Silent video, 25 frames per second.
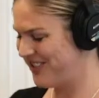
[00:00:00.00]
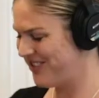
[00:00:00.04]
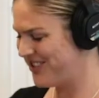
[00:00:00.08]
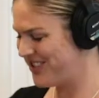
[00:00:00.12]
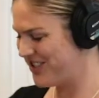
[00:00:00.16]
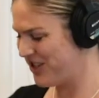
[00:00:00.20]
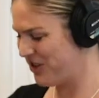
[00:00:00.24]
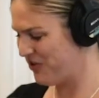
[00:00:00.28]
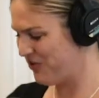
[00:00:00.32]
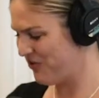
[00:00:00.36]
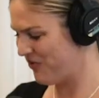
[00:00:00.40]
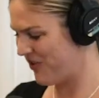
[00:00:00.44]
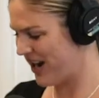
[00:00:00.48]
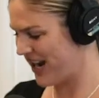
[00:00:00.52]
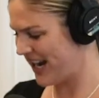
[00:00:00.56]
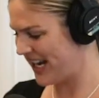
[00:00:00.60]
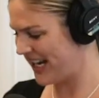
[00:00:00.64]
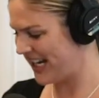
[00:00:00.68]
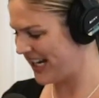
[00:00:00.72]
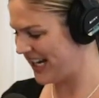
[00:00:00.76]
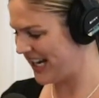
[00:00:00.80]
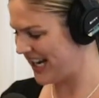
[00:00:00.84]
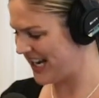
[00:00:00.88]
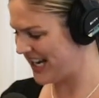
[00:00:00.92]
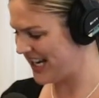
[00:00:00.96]
they went to
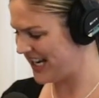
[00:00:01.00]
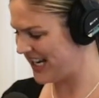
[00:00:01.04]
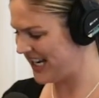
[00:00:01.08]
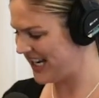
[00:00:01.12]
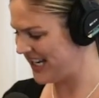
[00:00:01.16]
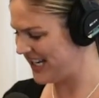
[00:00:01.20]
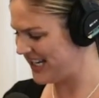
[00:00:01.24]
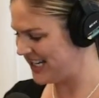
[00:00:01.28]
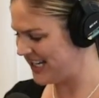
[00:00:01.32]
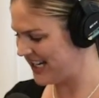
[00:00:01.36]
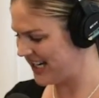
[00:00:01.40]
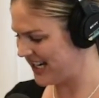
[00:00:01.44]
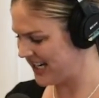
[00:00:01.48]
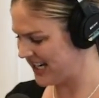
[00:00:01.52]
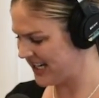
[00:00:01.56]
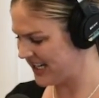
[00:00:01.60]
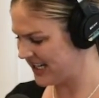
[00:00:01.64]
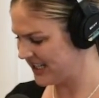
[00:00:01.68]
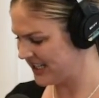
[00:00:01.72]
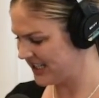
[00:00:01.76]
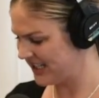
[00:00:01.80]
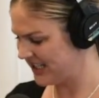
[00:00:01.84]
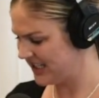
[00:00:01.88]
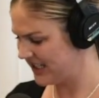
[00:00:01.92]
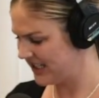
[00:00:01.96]
Hawaii and
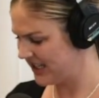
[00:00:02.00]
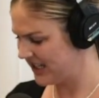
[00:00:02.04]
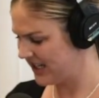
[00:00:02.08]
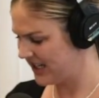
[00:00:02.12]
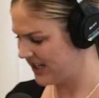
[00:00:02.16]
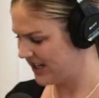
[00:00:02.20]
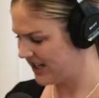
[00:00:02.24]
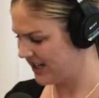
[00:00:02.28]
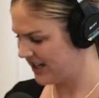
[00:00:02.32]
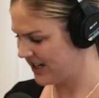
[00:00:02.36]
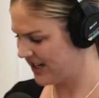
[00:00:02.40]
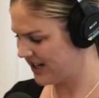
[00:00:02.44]
India. Yeah.